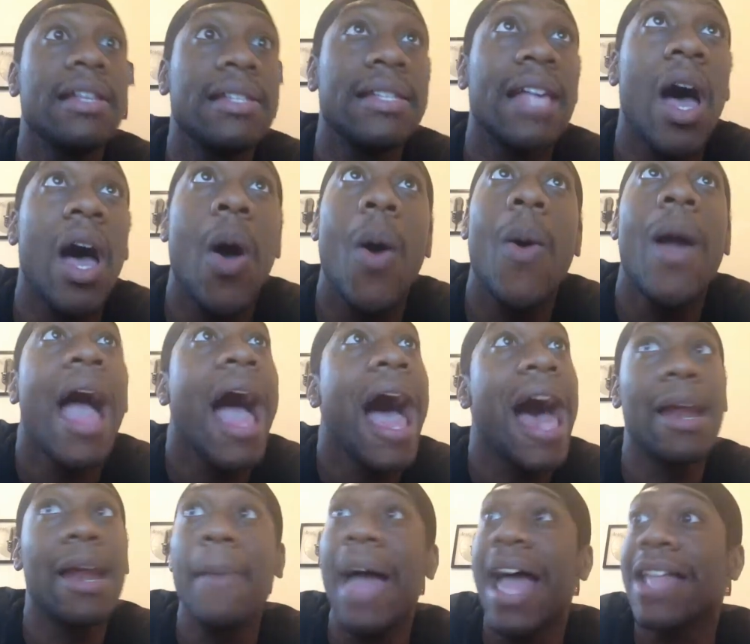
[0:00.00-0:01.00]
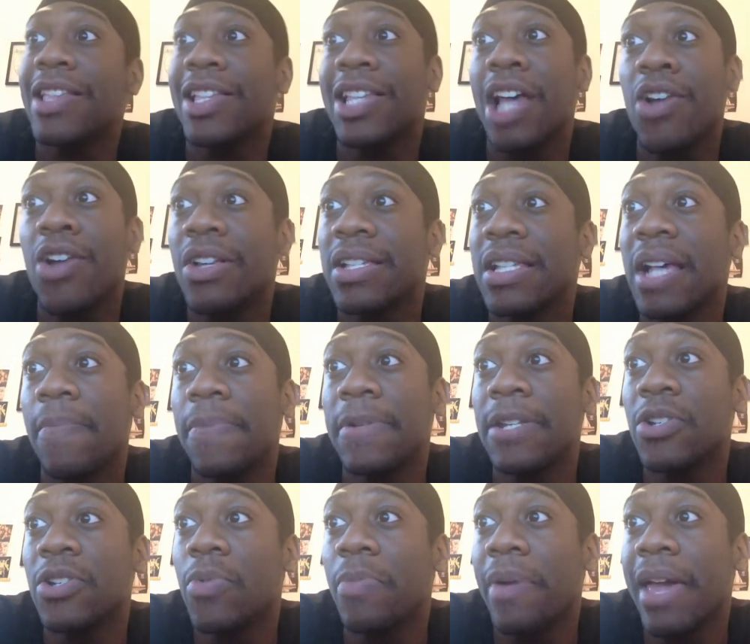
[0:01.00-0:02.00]
this song, and I'm going to have to turn this up a
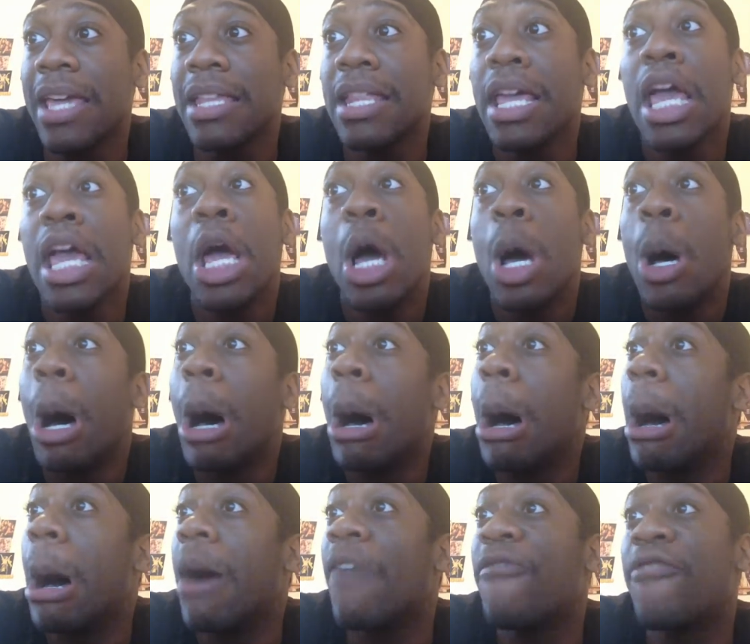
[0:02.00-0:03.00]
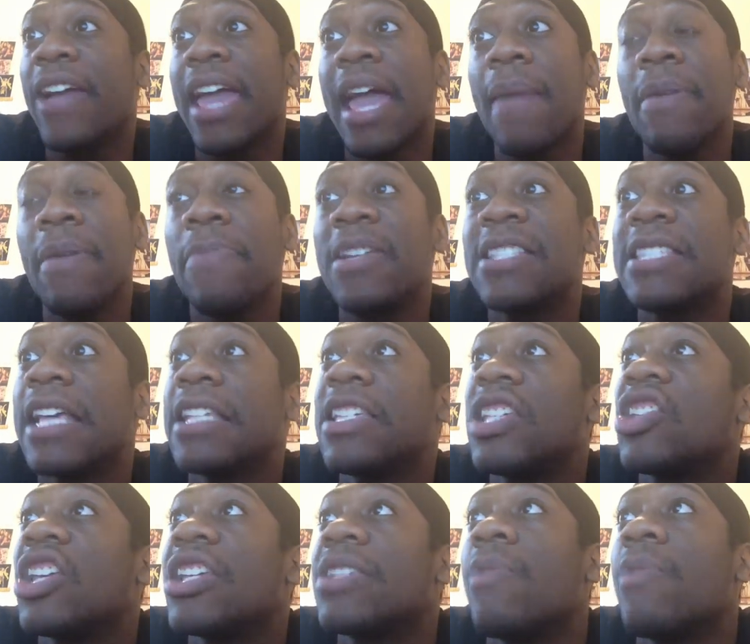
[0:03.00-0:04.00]
little bit, forgive me, but
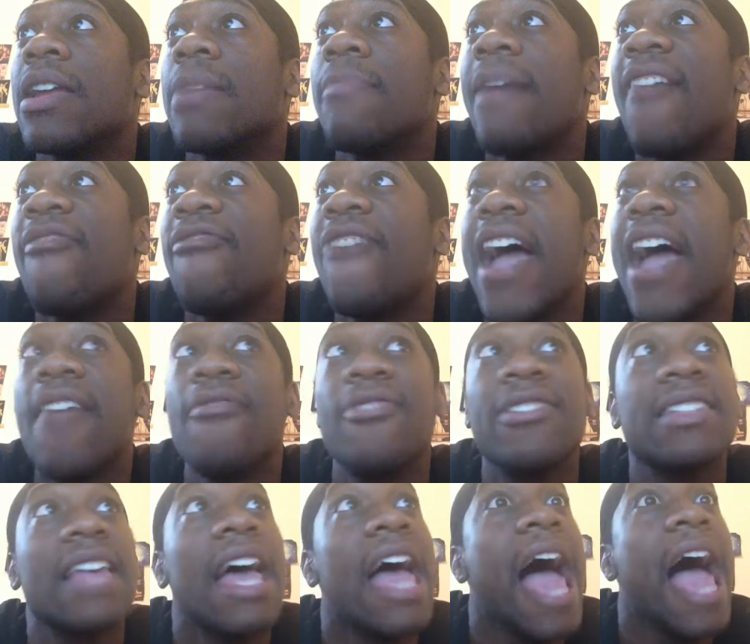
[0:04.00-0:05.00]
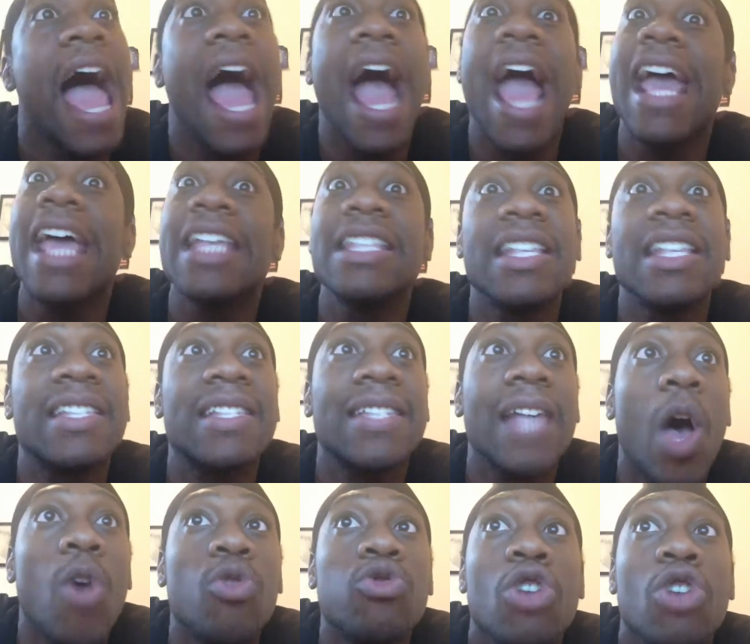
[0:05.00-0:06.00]
this is just one of my favorites, and it's
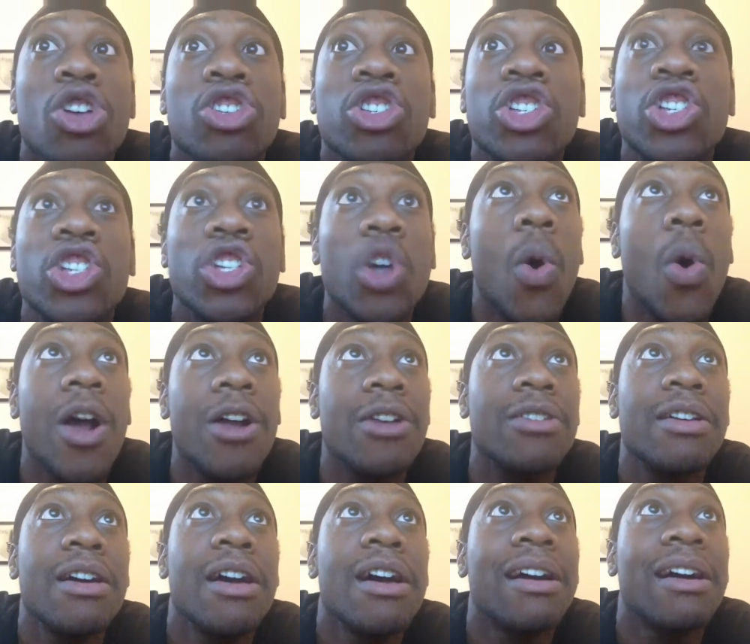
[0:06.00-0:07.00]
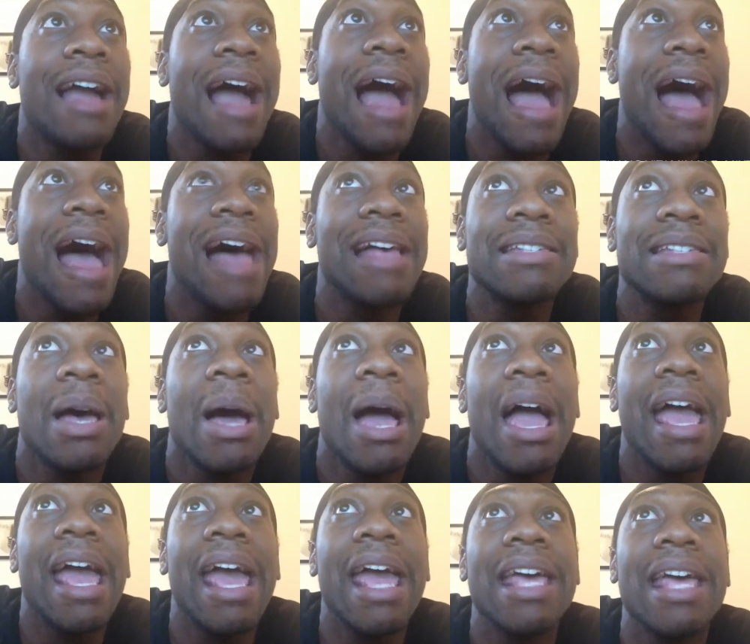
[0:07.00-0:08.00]
so short, guys,
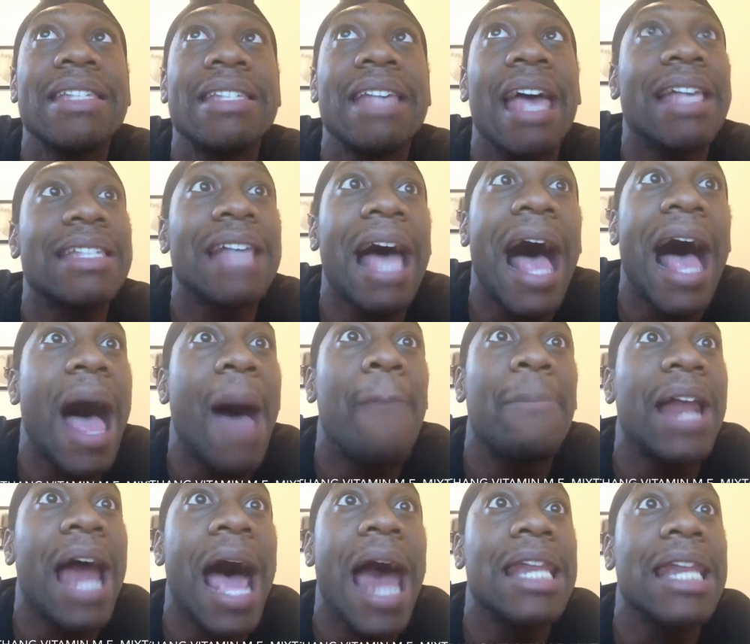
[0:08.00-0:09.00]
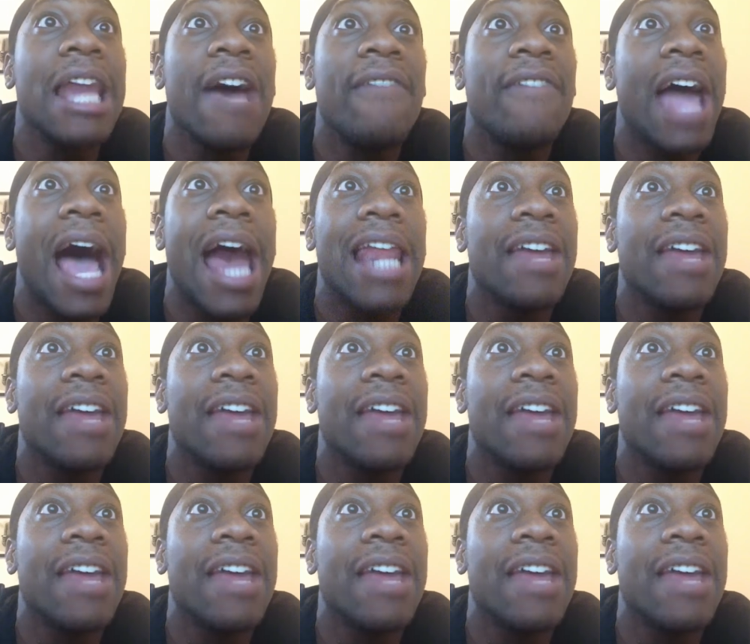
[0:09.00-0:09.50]
but I love it,